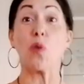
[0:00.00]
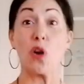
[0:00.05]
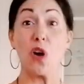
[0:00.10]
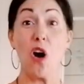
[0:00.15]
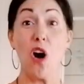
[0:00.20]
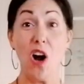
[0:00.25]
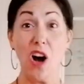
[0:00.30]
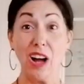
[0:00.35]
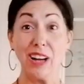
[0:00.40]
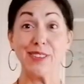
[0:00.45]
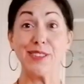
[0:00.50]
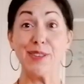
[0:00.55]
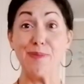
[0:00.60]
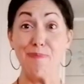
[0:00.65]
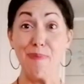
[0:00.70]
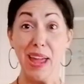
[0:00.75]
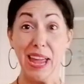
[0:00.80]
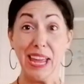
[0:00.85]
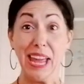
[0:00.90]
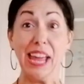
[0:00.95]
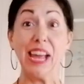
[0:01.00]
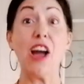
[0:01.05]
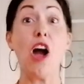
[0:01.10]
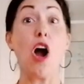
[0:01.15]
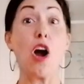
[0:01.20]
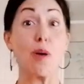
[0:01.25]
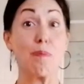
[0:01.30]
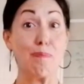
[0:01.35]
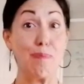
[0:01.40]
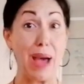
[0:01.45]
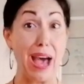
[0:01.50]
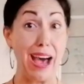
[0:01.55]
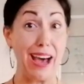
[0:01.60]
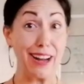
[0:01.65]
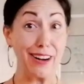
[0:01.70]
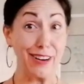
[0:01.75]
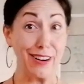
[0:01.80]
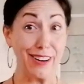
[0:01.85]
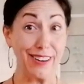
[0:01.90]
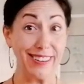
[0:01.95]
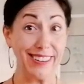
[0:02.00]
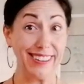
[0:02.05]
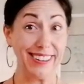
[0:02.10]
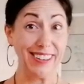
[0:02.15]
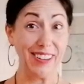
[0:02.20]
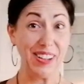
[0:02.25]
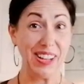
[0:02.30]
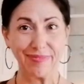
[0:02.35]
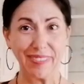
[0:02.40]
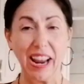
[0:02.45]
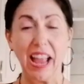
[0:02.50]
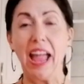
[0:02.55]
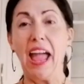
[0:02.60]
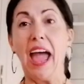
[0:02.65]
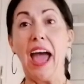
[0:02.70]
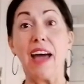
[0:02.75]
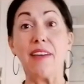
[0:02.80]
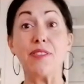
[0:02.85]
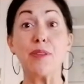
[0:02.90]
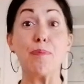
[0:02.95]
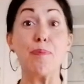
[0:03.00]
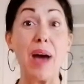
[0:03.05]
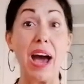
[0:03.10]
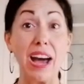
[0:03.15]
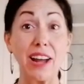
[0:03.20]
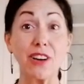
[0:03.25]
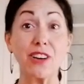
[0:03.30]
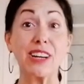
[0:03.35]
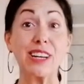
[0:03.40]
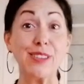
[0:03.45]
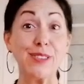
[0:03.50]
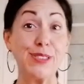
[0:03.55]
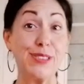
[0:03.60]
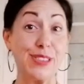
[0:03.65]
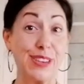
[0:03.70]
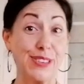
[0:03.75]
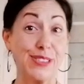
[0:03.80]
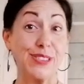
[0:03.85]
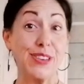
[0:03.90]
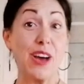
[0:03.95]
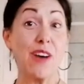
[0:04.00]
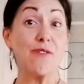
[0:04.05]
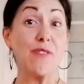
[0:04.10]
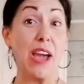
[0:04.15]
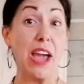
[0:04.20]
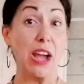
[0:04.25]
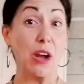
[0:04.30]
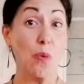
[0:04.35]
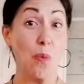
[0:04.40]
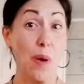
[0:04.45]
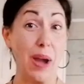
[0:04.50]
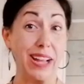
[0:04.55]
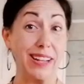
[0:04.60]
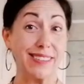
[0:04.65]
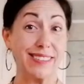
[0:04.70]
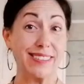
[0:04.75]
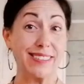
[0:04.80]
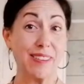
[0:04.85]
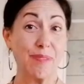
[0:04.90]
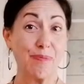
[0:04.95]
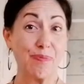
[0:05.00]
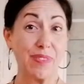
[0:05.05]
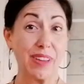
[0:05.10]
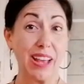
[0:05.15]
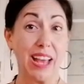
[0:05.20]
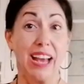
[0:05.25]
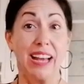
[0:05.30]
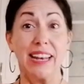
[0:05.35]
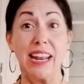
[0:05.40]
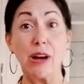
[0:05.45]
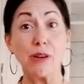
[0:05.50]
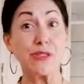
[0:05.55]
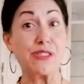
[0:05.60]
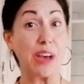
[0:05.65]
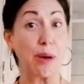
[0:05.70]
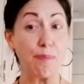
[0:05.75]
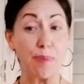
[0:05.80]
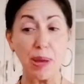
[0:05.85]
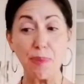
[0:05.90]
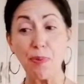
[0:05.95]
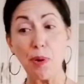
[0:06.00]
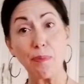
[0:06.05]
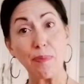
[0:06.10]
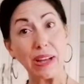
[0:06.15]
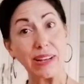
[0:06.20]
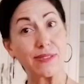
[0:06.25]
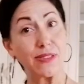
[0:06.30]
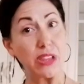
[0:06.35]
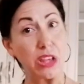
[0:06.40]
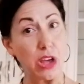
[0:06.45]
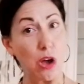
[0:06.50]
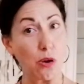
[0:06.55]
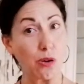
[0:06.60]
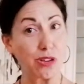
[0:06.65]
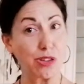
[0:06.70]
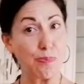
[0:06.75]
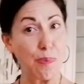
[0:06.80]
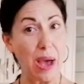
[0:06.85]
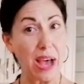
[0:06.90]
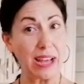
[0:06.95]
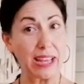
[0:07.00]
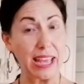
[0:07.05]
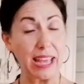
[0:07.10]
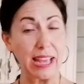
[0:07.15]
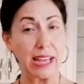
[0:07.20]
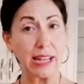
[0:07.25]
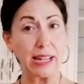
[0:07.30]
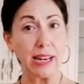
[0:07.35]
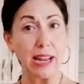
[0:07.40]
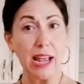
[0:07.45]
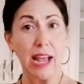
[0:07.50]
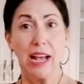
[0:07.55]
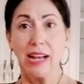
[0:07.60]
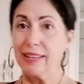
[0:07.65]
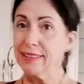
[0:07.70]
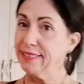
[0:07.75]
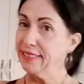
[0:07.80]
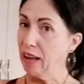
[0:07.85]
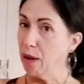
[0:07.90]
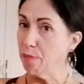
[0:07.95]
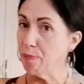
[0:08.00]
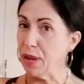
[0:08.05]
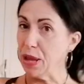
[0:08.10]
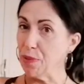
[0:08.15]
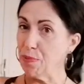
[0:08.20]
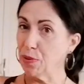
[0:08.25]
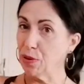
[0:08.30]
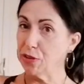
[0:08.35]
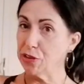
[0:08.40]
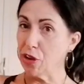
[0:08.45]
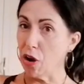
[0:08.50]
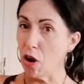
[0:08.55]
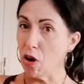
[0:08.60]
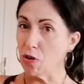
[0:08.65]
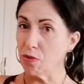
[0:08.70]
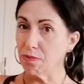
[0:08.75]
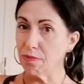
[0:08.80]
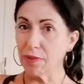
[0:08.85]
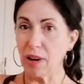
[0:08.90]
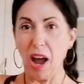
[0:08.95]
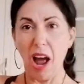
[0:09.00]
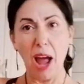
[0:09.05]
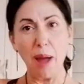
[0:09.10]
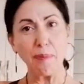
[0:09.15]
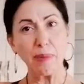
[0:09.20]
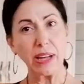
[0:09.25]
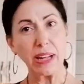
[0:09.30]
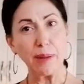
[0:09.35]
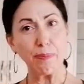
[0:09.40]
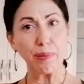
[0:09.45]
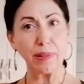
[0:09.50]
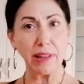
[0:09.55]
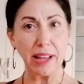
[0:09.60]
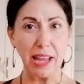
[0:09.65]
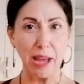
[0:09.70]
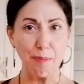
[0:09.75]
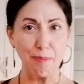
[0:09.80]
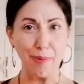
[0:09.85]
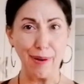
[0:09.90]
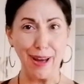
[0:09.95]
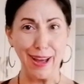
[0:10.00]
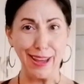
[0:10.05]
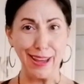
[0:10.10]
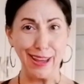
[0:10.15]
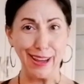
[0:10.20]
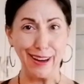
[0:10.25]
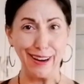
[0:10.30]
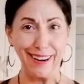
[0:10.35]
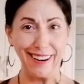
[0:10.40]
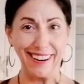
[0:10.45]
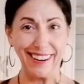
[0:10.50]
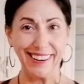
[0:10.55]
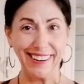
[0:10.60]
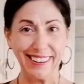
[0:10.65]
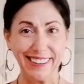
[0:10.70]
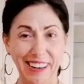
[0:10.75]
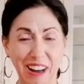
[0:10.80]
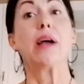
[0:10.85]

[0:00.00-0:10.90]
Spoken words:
We're on to making our batter. And the batter consists of egg whites. Now, some people mix the yolks back in, some people don't. I'm going to play it by ear.